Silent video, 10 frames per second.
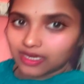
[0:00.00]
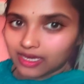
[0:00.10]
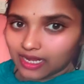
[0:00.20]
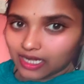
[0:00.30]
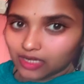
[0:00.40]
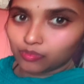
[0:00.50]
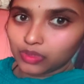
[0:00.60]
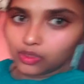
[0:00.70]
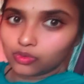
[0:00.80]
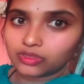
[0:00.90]
and
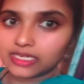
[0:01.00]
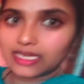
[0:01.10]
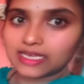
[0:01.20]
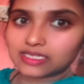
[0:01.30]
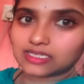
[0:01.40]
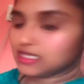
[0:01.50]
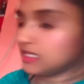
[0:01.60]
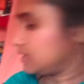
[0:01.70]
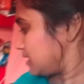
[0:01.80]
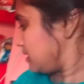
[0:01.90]
below the gas
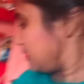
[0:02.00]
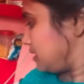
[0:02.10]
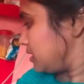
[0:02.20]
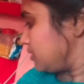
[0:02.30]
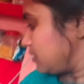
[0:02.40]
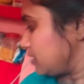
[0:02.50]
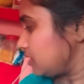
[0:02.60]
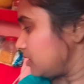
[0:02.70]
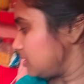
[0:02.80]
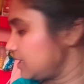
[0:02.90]
station
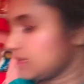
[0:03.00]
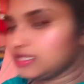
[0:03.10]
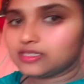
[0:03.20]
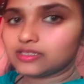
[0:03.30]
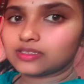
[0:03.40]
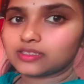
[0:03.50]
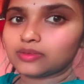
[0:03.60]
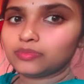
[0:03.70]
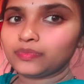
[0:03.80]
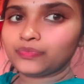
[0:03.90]
there is
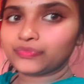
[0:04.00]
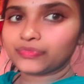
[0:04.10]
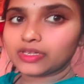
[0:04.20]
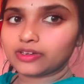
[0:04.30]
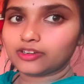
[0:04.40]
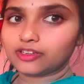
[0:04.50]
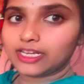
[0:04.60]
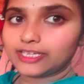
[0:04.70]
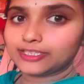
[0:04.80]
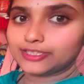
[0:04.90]
some like
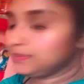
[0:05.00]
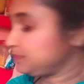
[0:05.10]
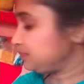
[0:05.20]
a